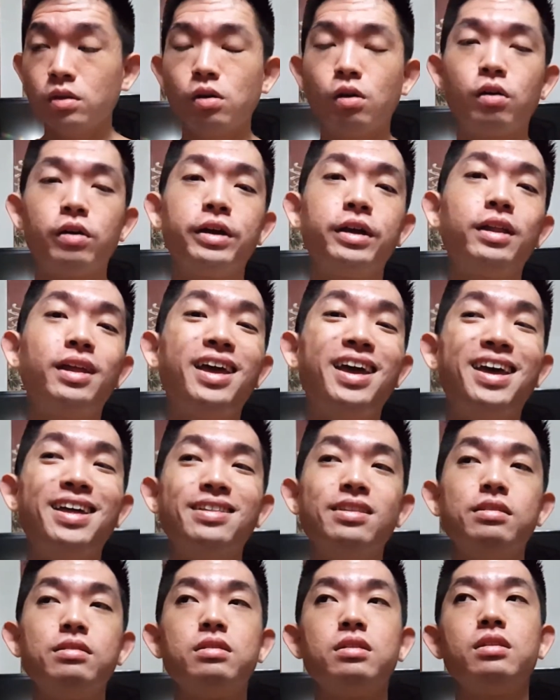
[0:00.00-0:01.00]
Alright,
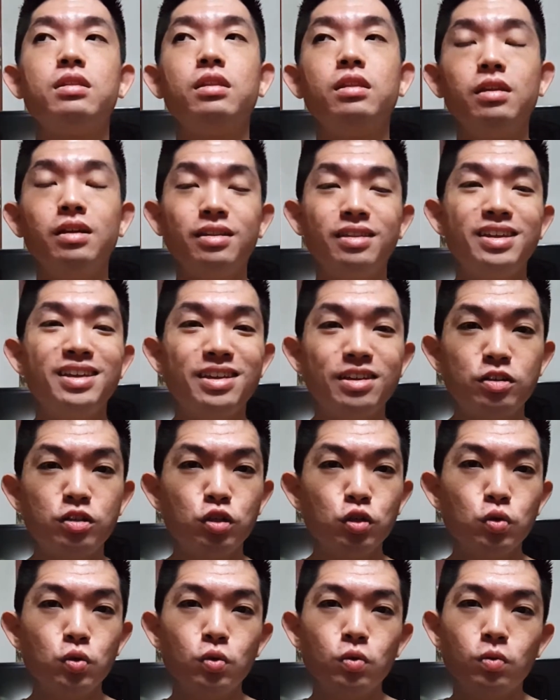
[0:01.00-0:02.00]
and the
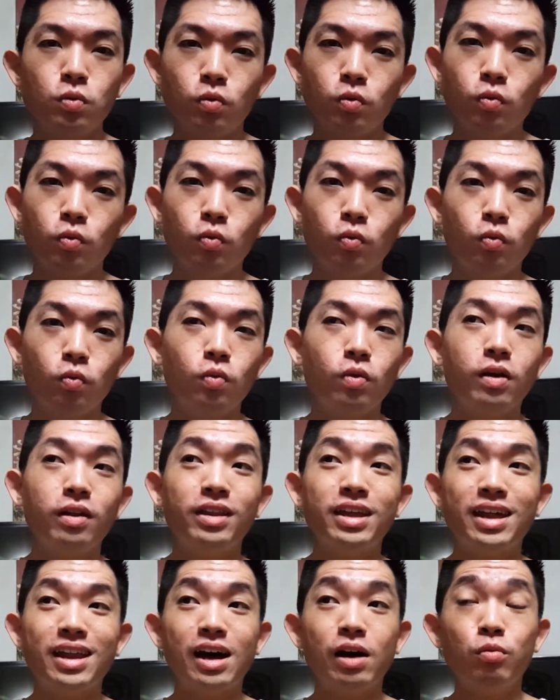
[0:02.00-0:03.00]
issue
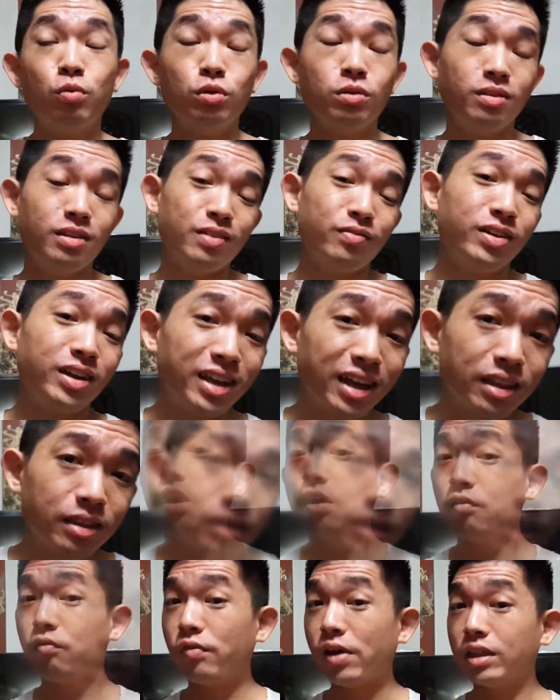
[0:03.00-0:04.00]
that I would never
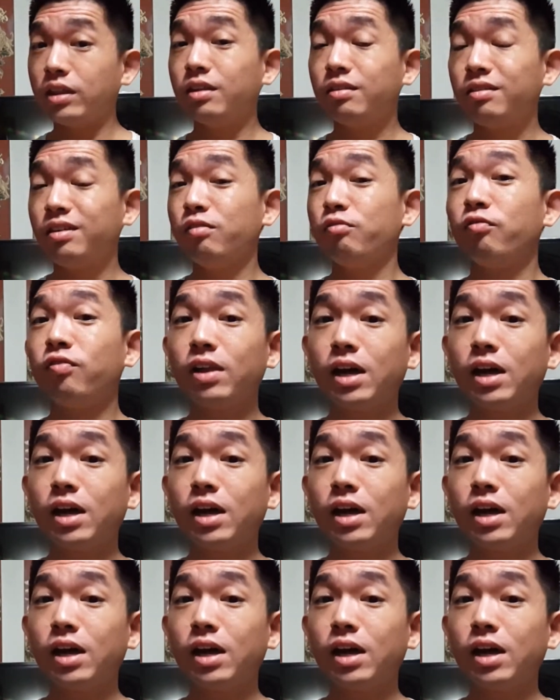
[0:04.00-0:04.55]
get the game, Fantasy